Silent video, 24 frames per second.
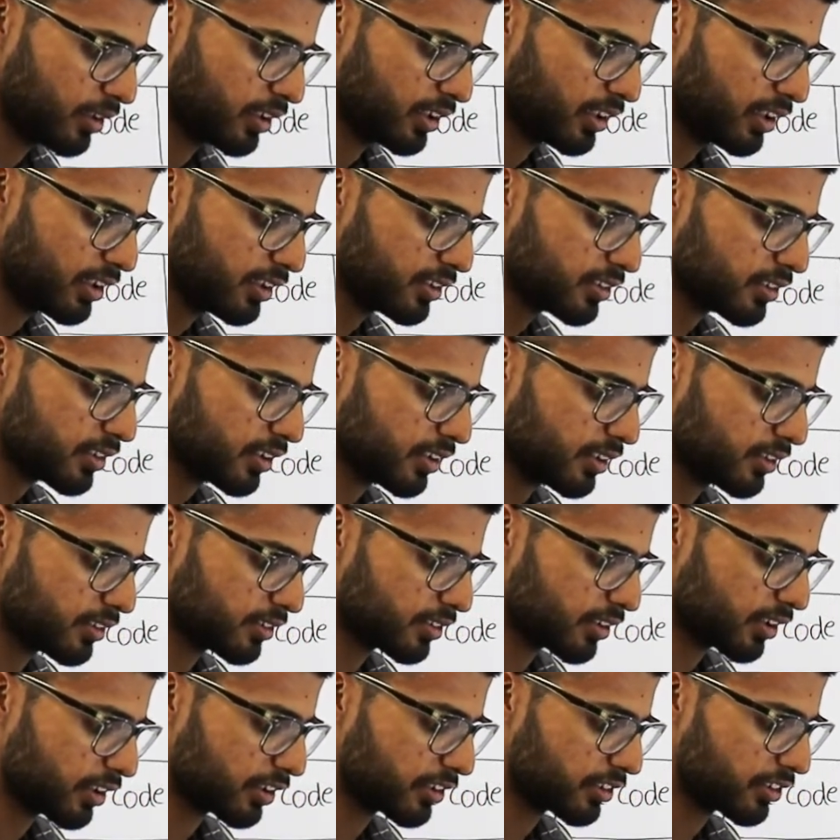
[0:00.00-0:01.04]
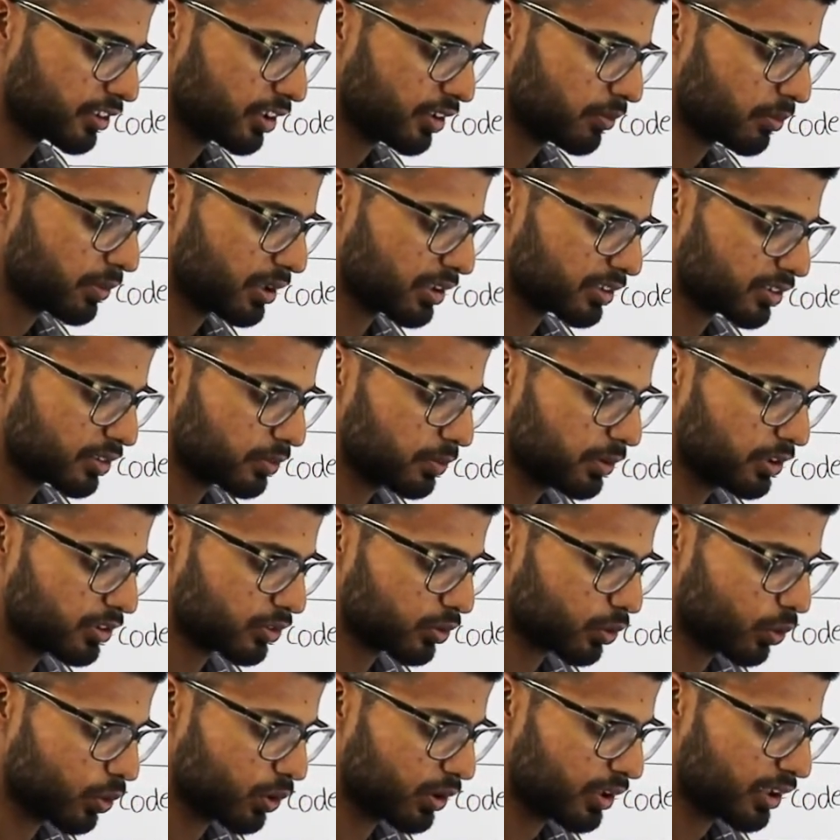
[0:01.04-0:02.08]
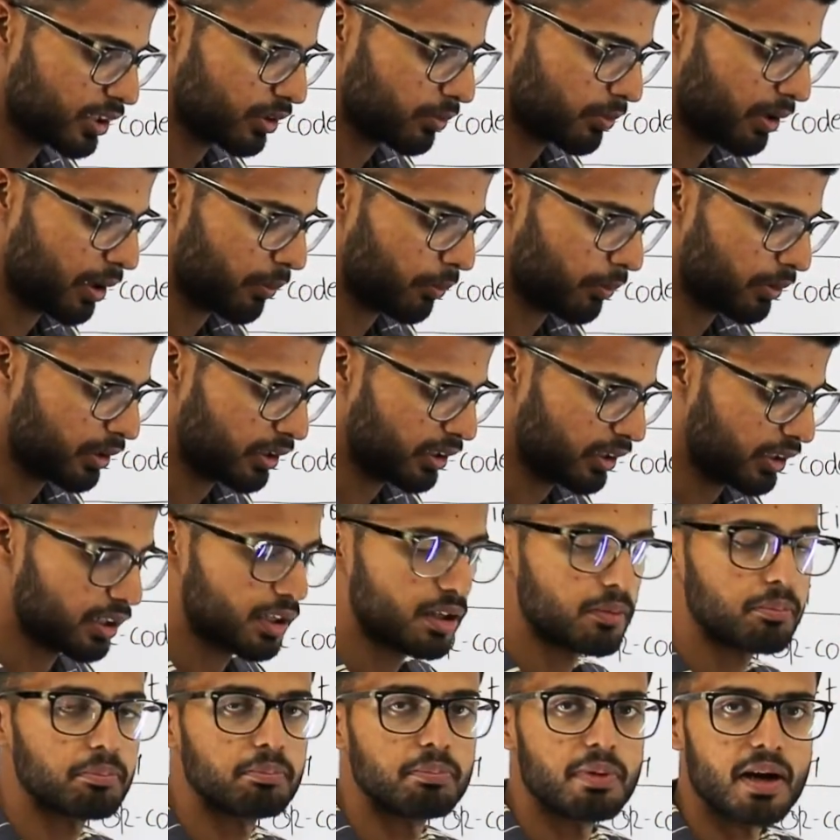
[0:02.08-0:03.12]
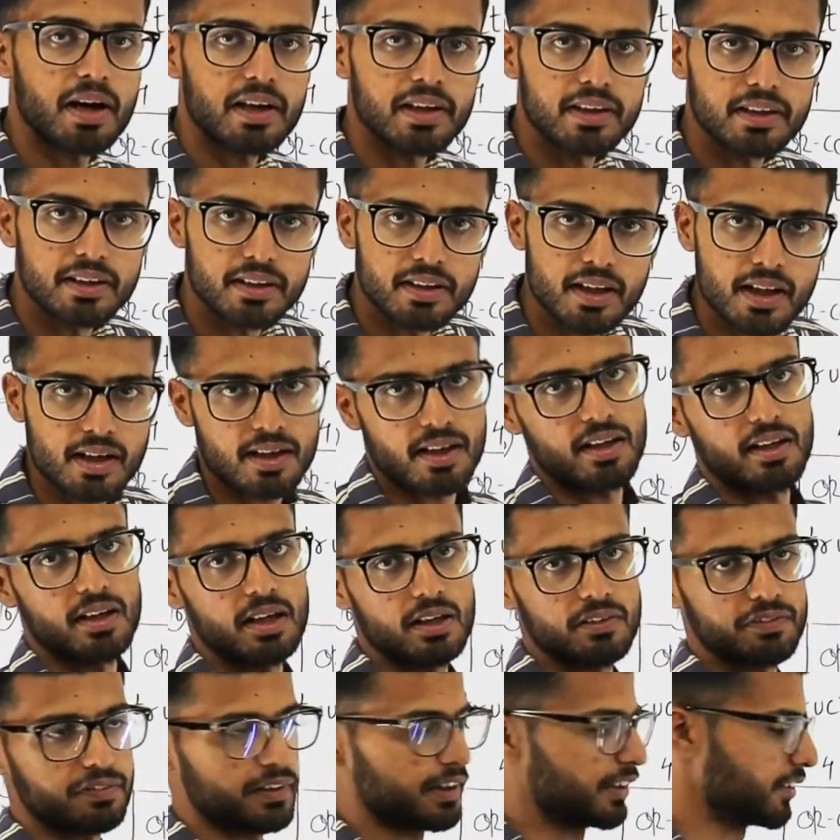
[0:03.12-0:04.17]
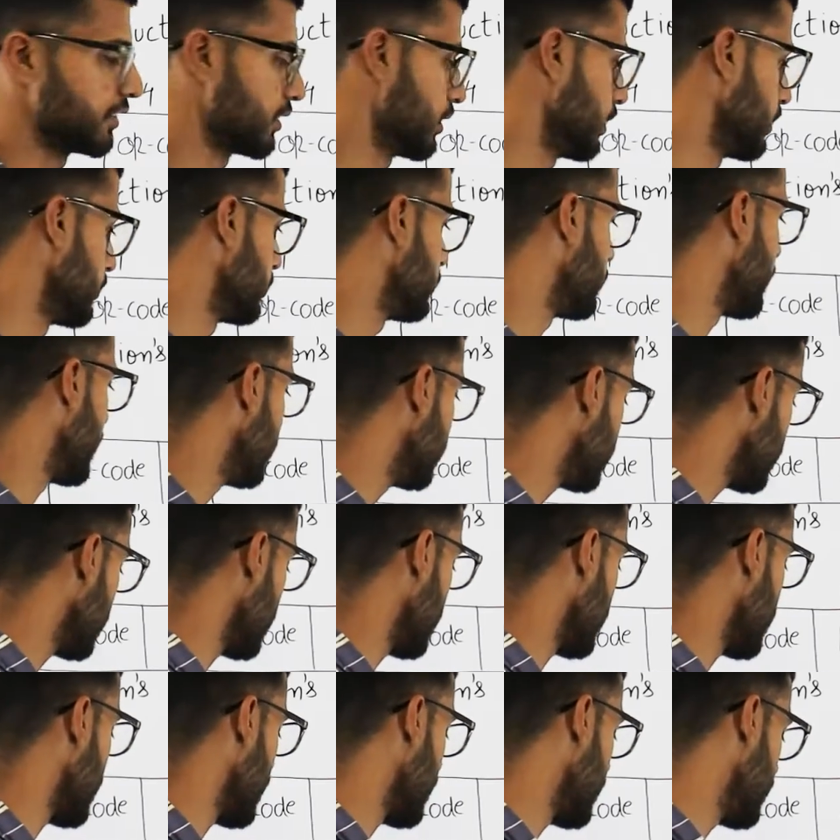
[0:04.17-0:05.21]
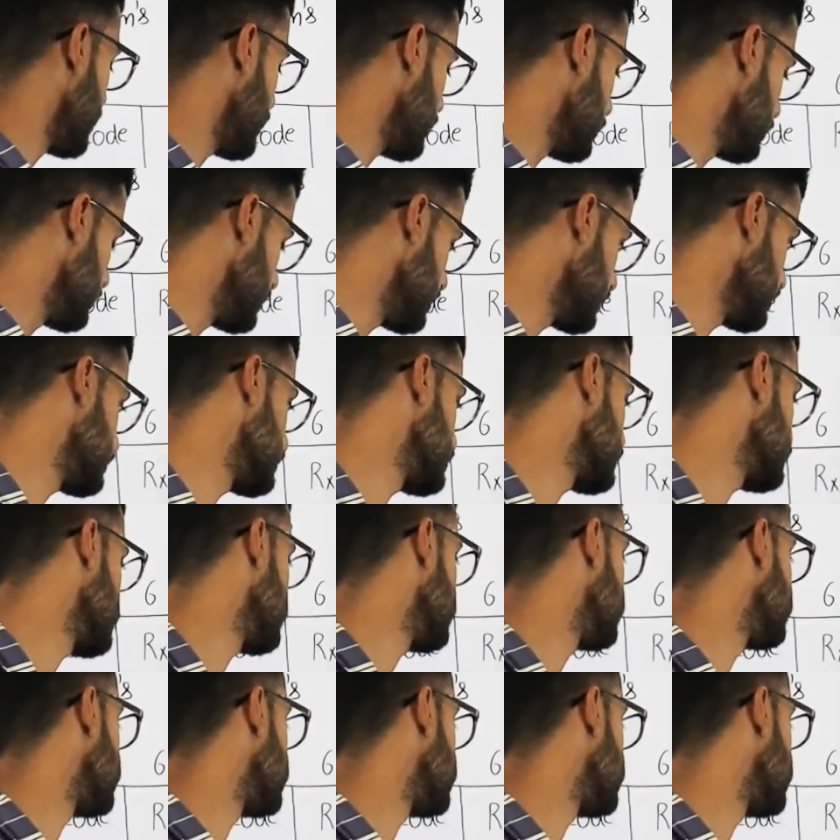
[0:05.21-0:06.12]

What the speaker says: each instruction must be stored in memory in a byte-aligned fashion. Byte-aligned means